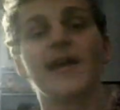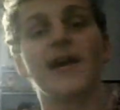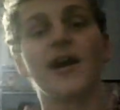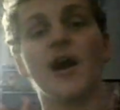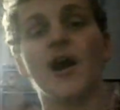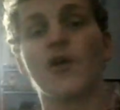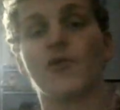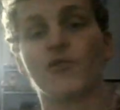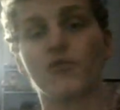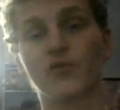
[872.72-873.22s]

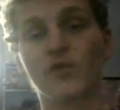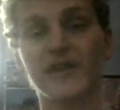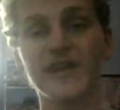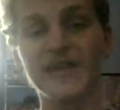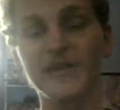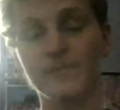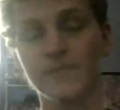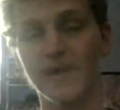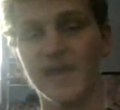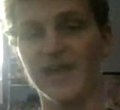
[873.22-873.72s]

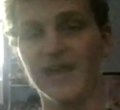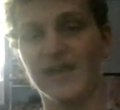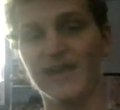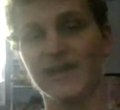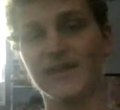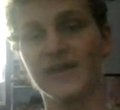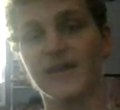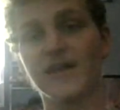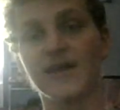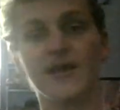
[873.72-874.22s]

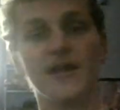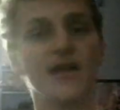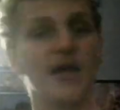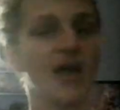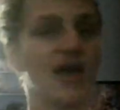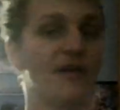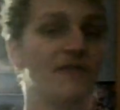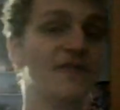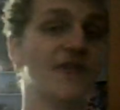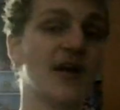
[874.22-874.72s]
remake
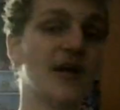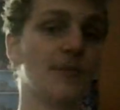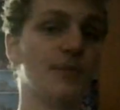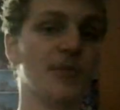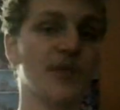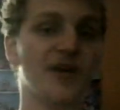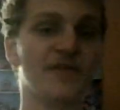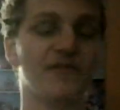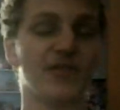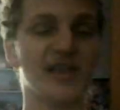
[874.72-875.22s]

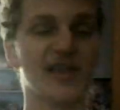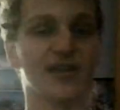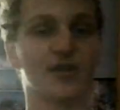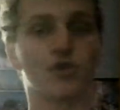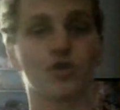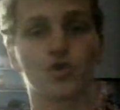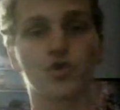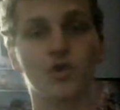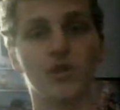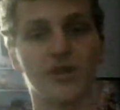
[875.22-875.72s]
of
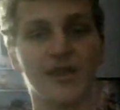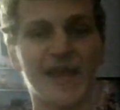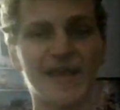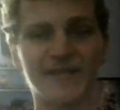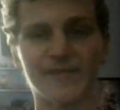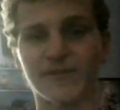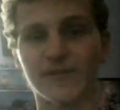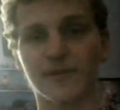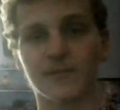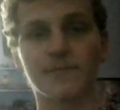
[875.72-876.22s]
like
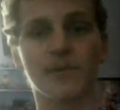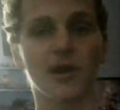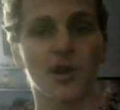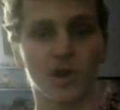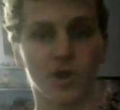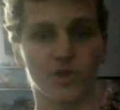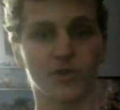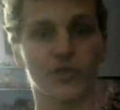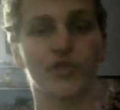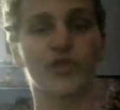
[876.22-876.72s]
Jurassic
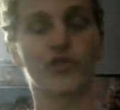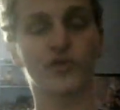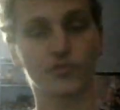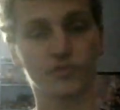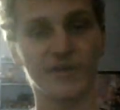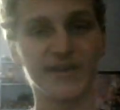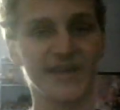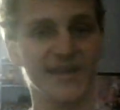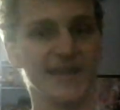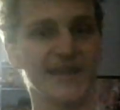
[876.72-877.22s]
Park
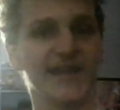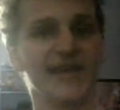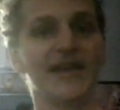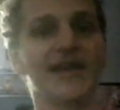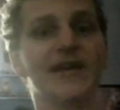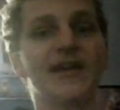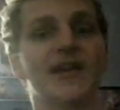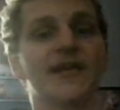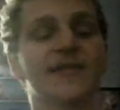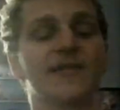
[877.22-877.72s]
3
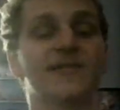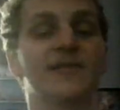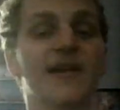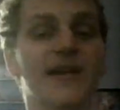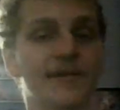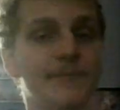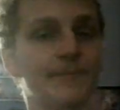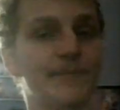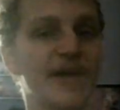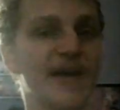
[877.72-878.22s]

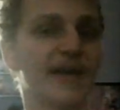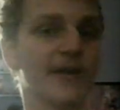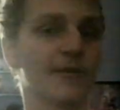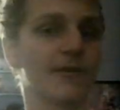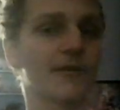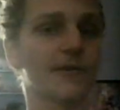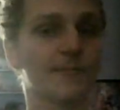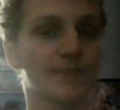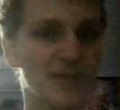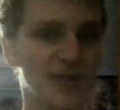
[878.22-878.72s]
done better,
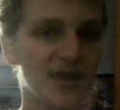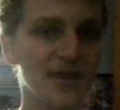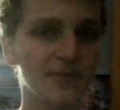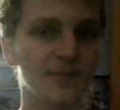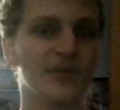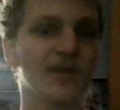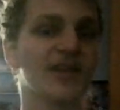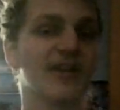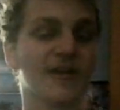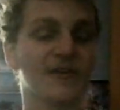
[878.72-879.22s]

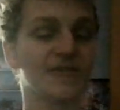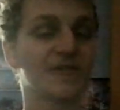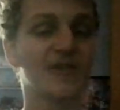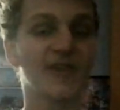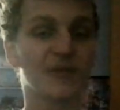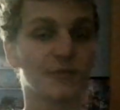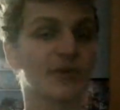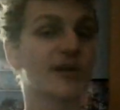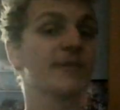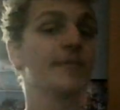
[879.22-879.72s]
because
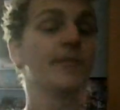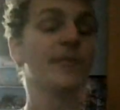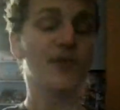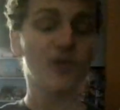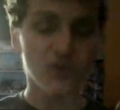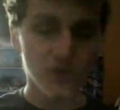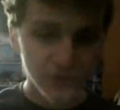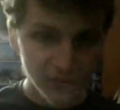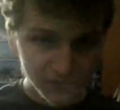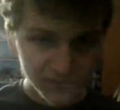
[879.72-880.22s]
they
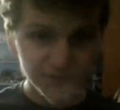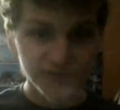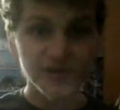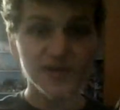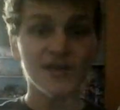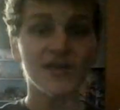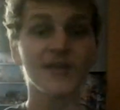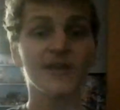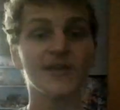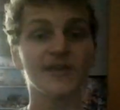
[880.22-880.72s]
removed
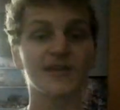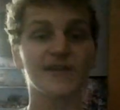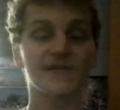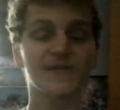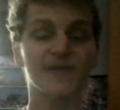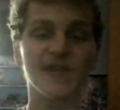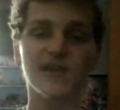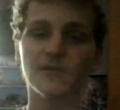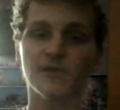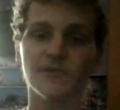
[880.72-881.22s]

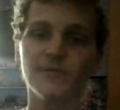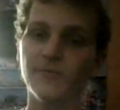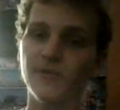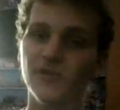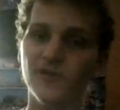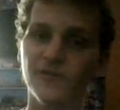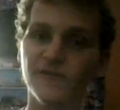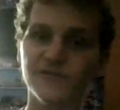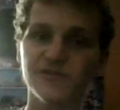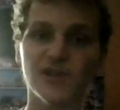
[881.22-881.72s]

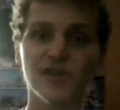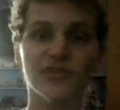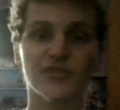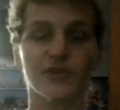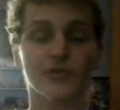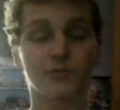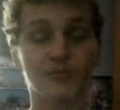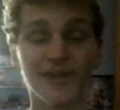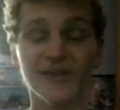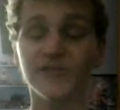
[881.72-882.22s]

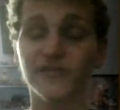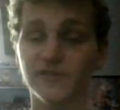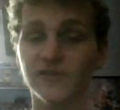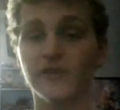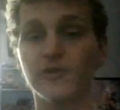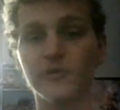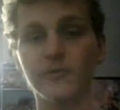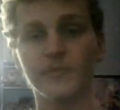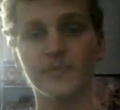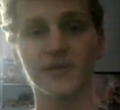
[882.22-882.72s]
the
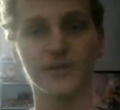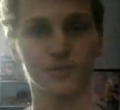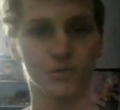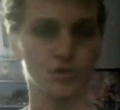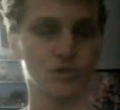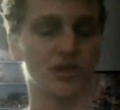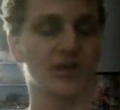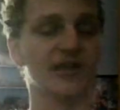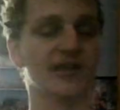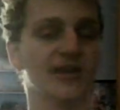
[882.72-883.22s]
rescue
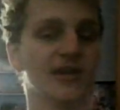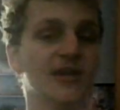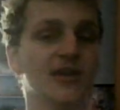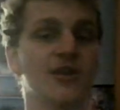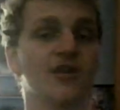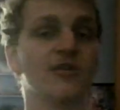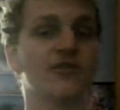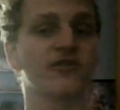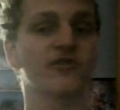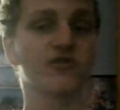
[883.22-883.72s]
mission
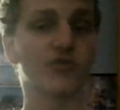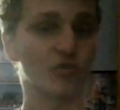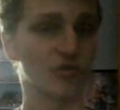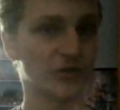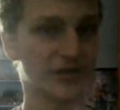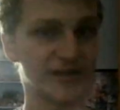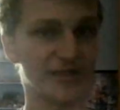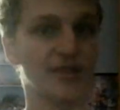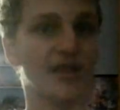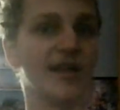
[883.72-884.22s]

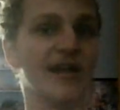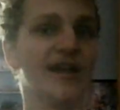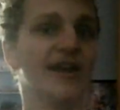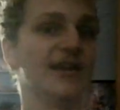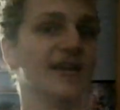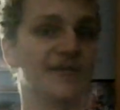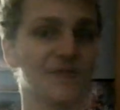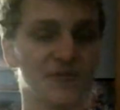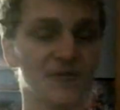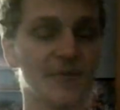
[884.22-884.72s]

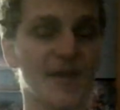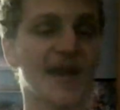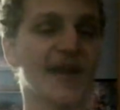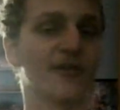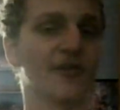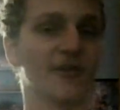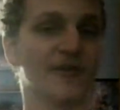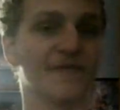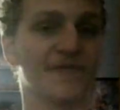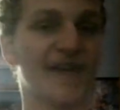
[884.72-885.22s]
storyline, as a
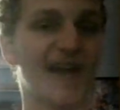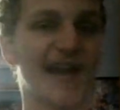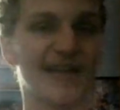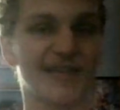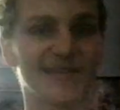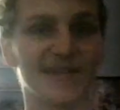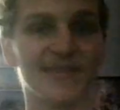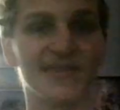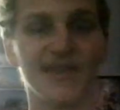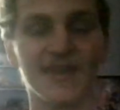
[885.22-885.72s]
matter of
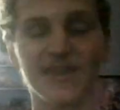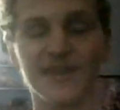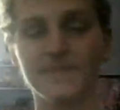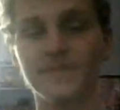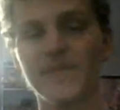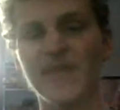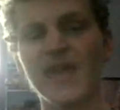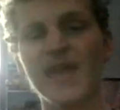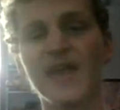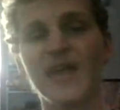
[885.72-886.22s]
fact, and
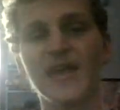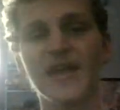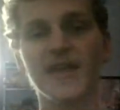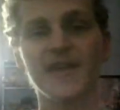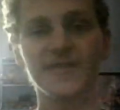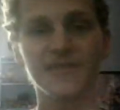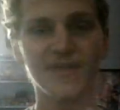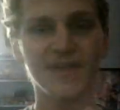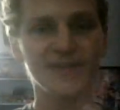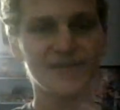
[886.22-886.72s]

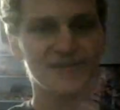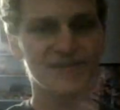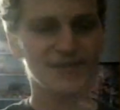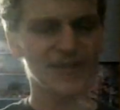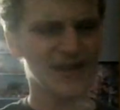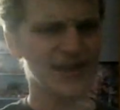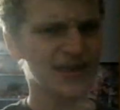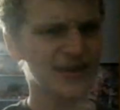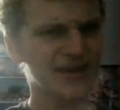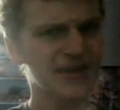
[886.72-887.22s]
they
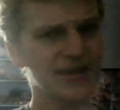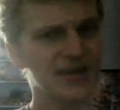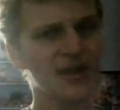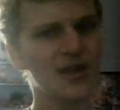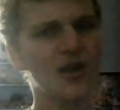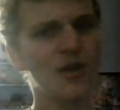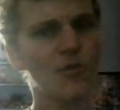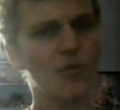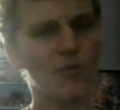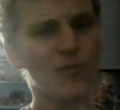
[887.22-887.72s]
said,
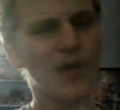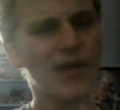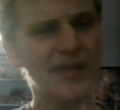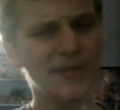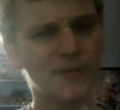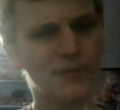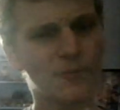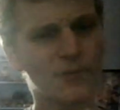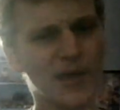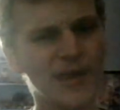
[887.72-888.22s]
why
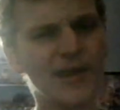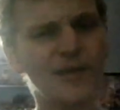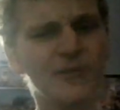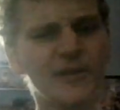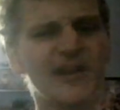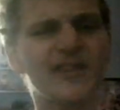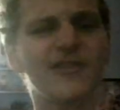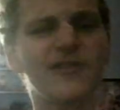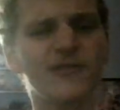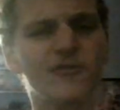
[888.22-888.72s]
don't
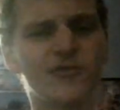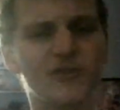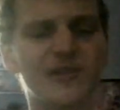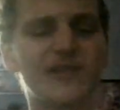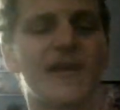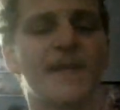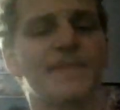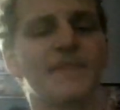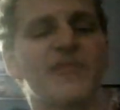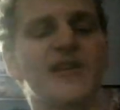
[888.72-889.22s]
we do
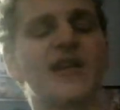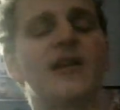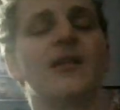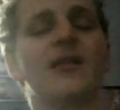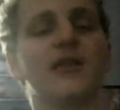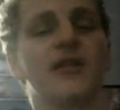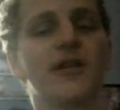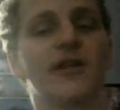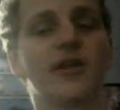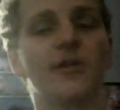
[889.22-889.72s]
something a
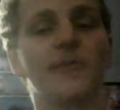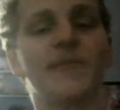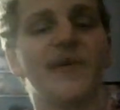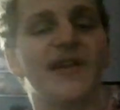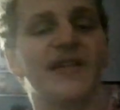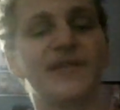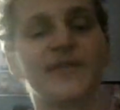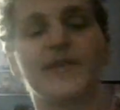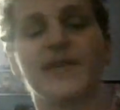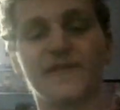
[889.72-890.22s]
little
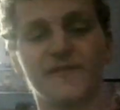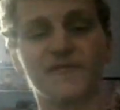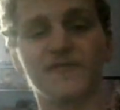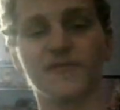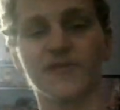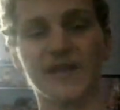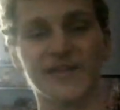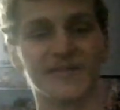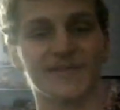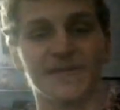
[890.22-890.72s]
bit
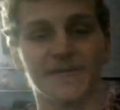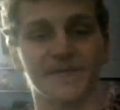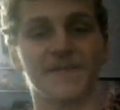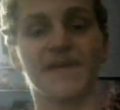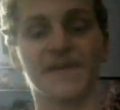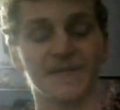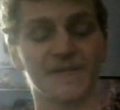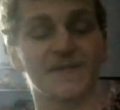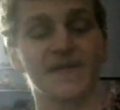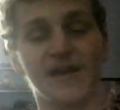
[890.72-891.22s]
different
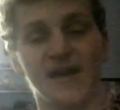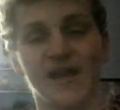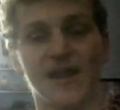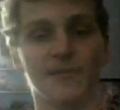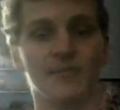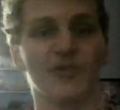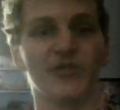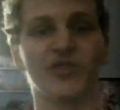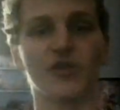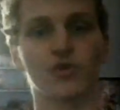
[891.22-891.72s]
this
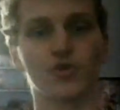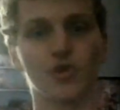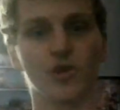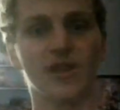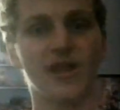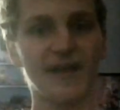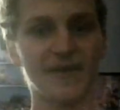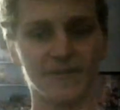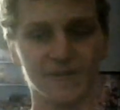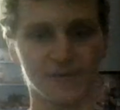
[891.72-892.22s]
time with the
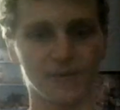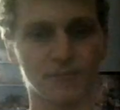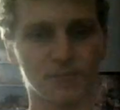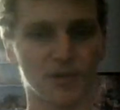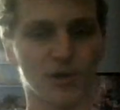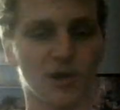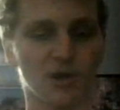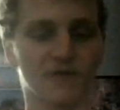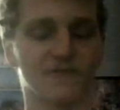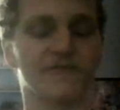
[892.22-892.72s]
Jurassic
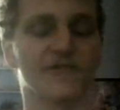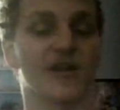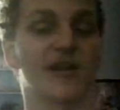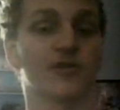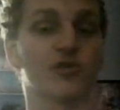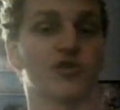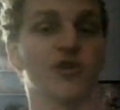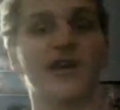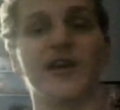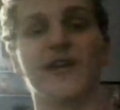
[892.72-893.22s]
Park
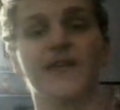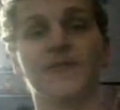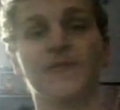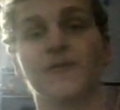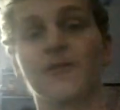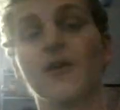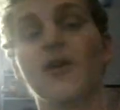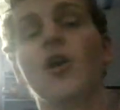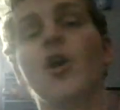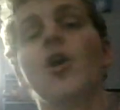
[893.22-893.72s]
franchise?